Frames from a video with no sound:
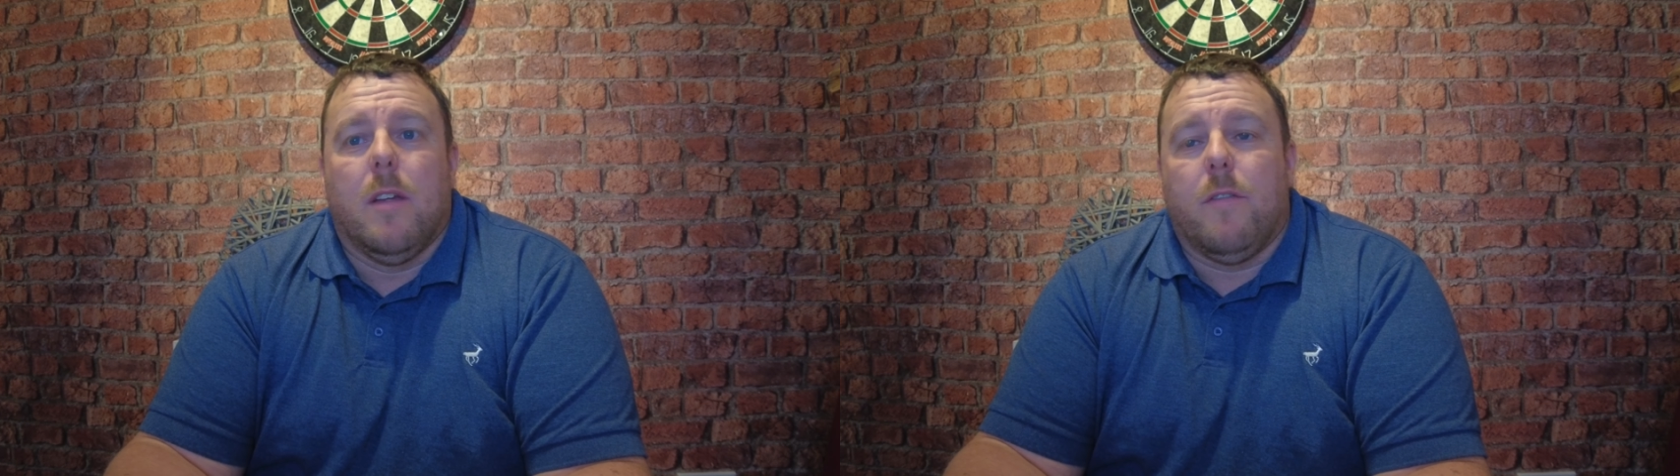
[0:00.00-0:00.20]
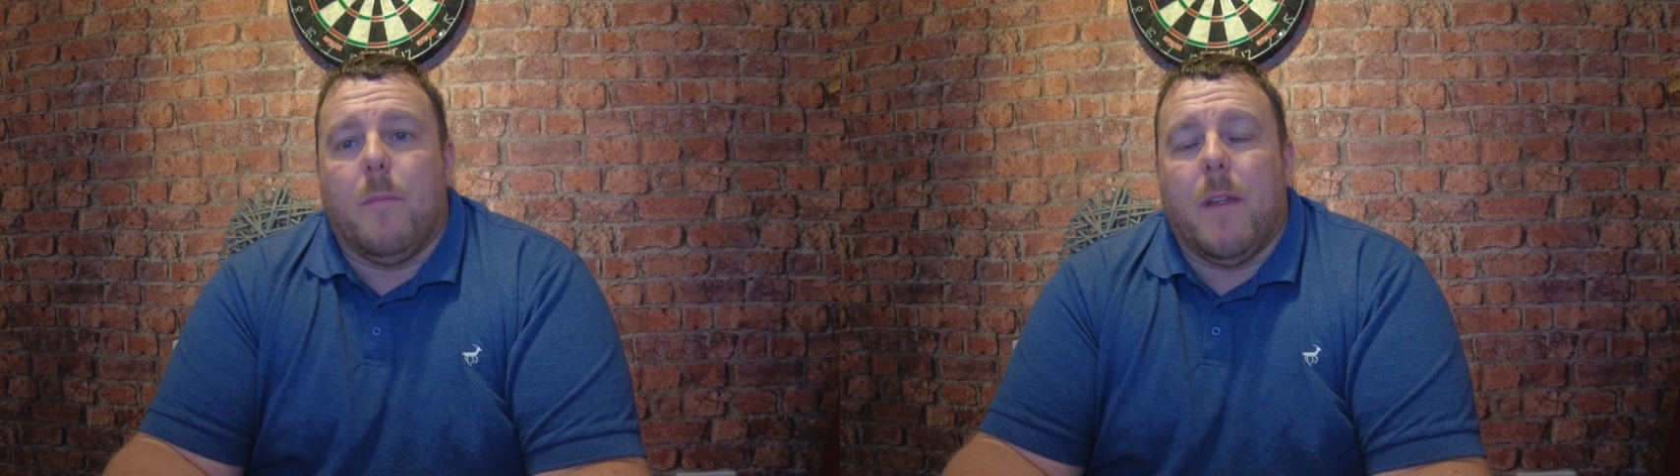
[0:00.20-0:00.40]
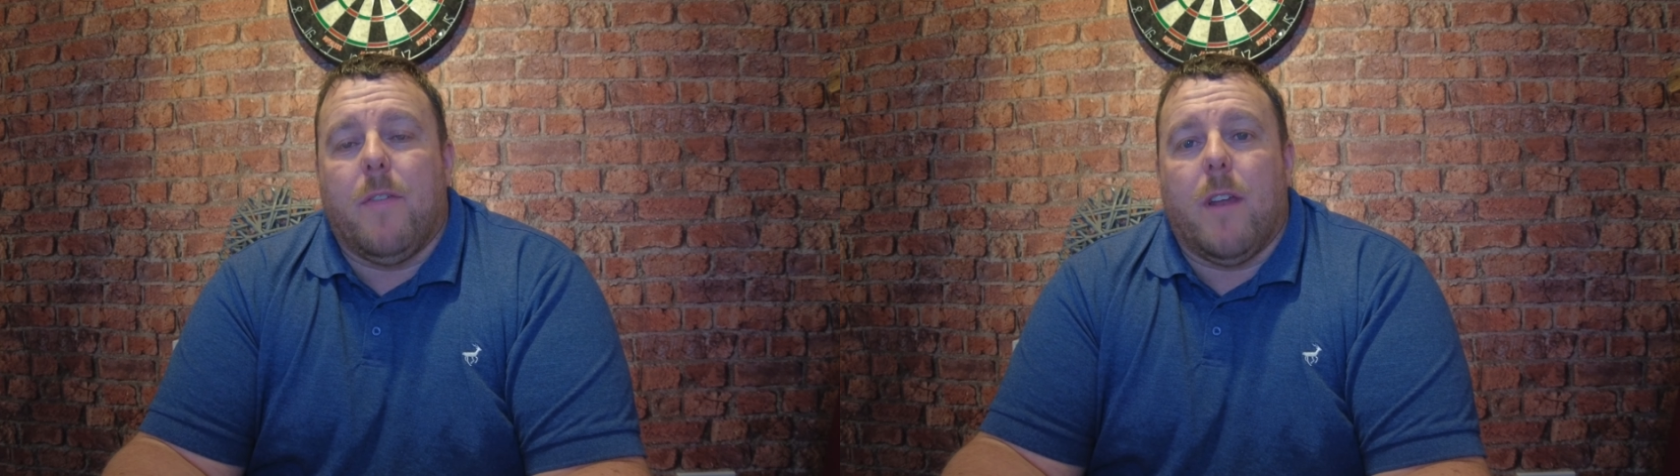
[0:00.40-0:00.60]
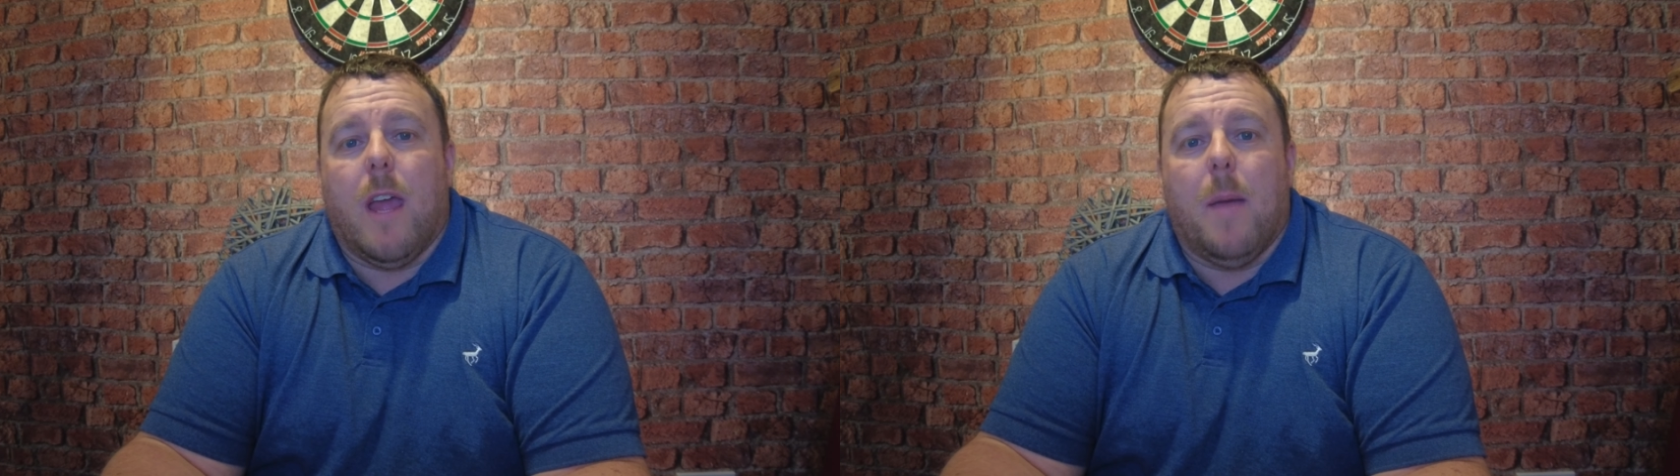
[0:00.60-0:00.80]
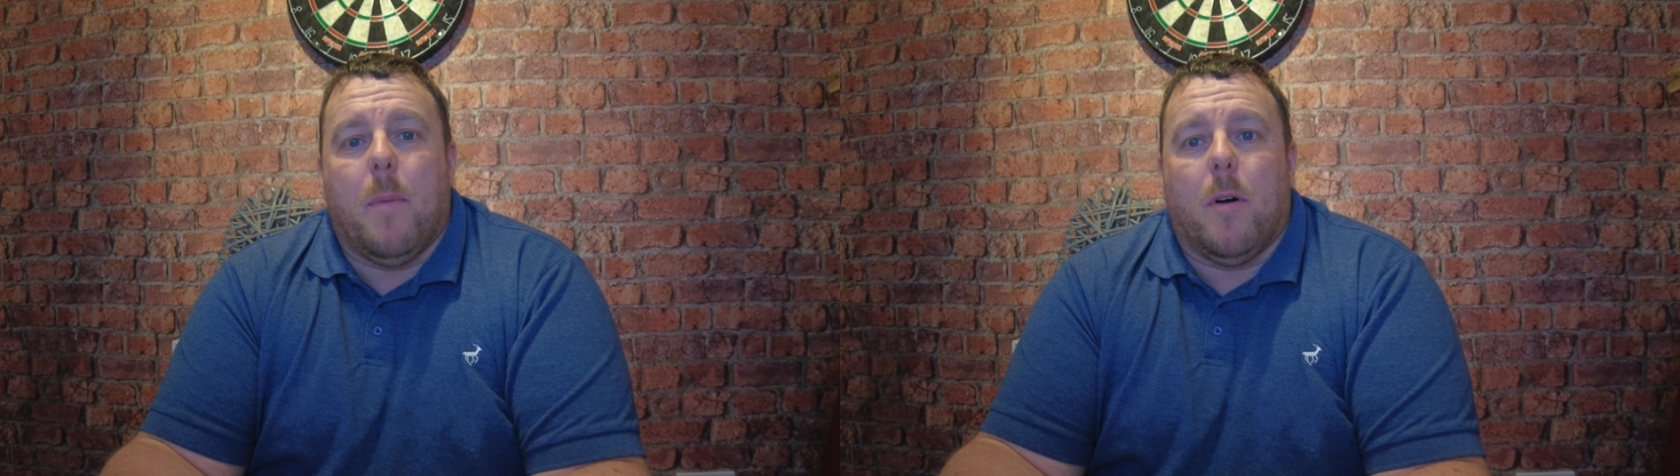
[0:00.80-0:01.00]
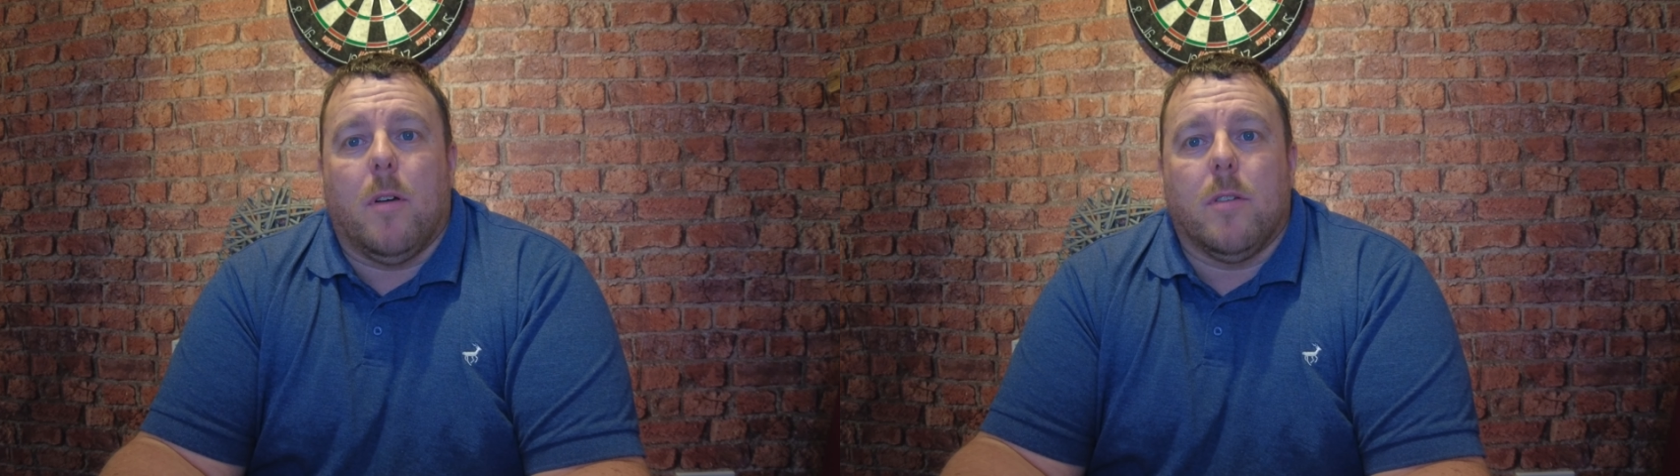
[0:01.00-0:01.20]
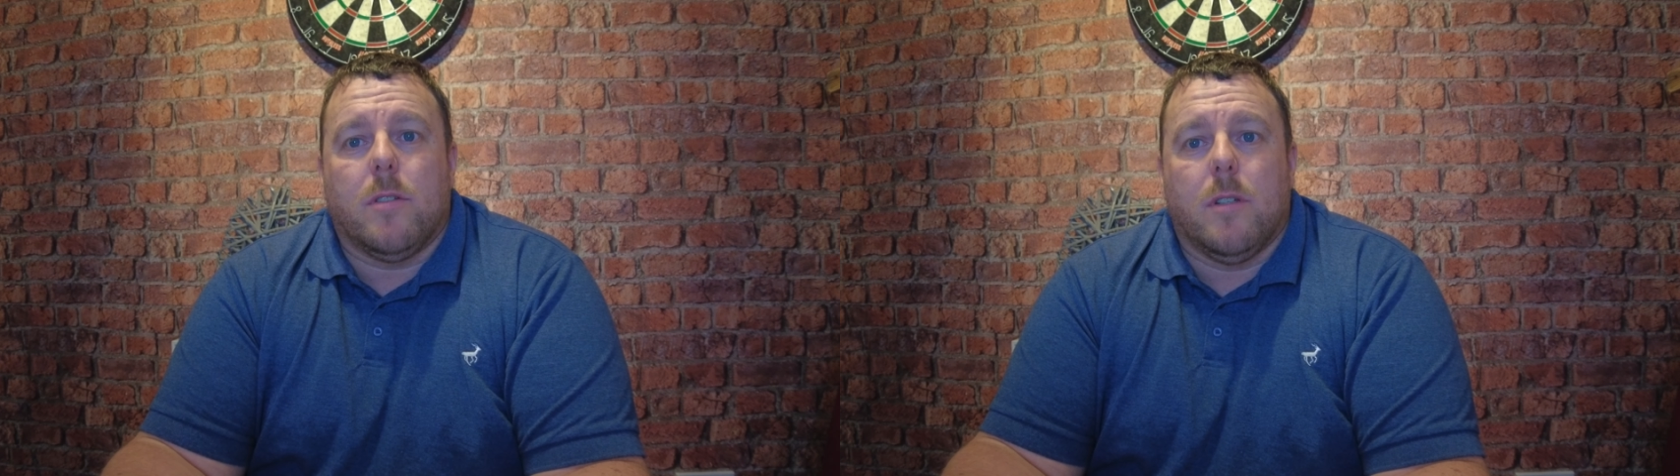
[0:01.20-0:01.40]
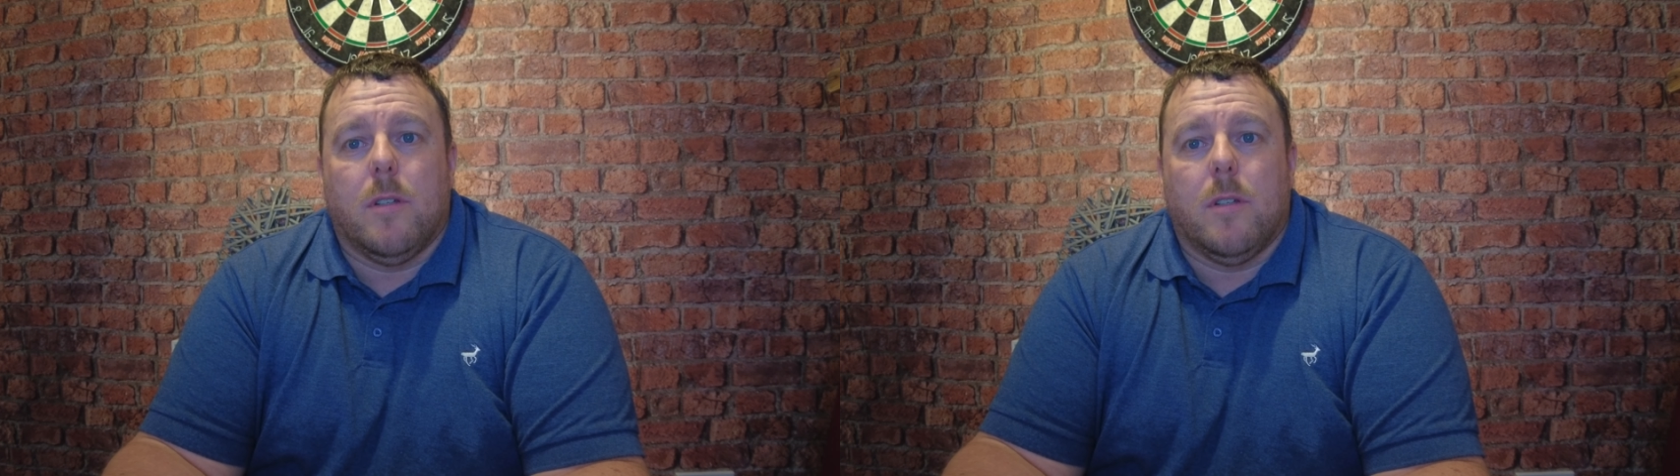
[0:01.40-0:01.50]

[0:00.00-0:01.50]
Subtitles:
from different airports.